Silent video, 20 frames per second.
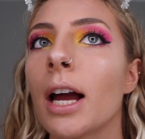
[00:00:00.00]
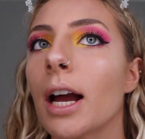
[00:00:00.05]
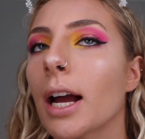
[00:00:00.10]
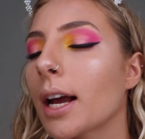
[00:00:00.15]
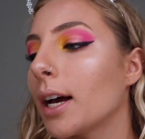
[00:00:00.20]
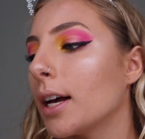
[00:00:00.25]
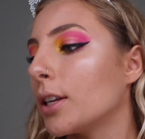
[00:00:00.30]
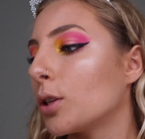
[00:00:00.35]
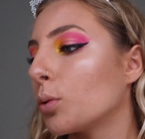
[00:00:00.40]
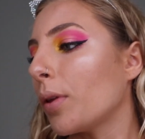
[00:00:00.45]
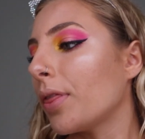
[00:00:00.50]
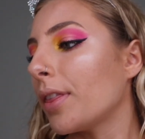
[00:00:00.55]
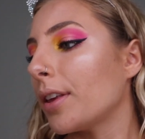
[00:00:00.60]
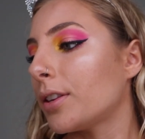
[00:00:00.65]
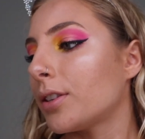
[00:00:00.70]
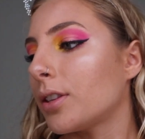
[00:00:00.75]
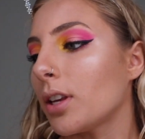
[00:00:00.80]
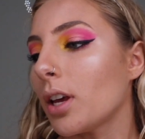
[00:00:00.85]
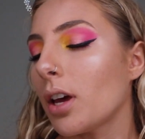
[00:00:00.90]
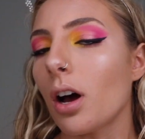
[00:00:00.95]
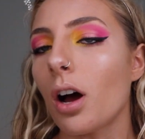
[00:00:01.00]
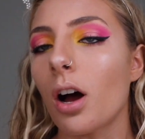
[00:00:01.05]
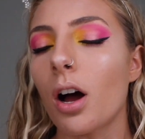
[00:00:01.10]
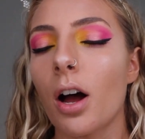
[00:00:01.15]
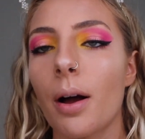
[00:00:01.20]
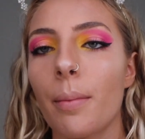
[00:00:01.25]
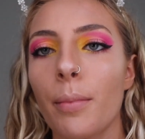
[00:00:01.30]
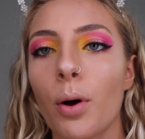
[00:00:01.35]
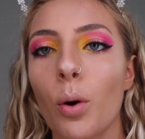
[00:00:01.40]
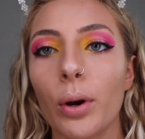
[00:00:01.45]
because
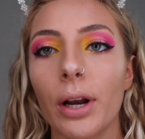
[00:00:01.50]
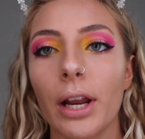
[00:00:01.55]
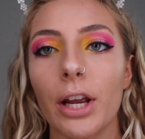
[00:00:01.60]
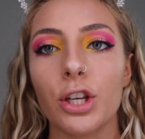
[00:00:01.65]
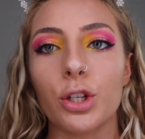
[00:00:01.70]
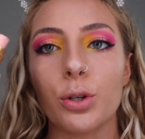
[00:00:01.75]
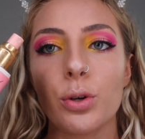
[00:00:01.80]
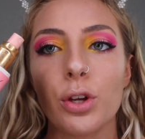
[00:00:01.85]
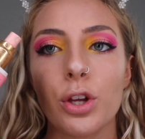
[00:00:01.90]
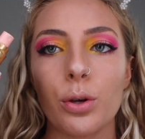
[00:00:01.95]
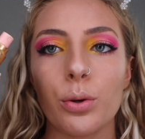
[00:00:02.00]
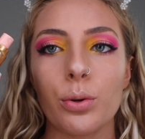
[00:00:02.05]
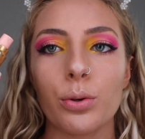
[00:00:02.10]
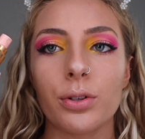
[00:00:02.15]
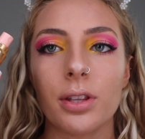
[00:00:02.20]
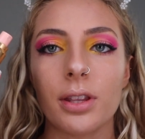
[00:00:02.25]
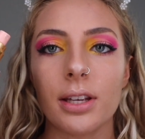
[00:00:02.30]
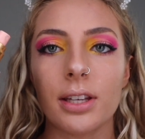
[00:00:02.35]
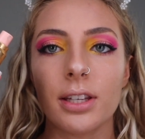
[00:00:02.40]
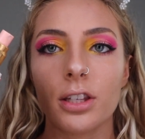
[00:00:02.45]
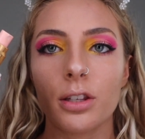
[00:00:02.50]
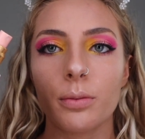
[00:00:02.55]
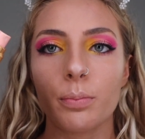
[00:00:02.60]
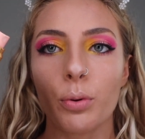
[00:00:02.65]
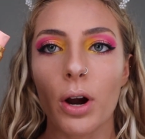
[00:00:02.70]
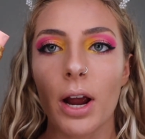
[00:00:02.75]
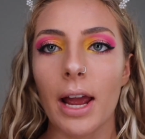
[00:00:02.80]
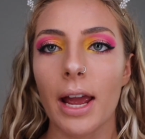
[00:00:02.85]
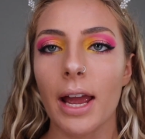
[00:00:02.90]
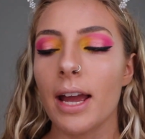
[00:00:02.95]
when I do use this
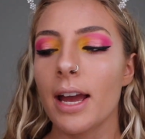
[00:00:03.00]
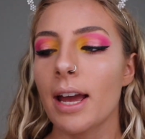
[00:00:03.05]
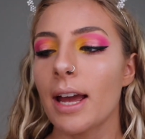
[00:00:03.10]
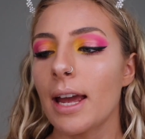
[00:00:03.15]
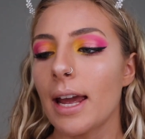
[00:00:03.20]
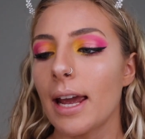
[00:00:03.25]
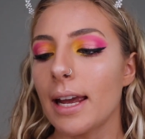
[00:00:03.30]
spray,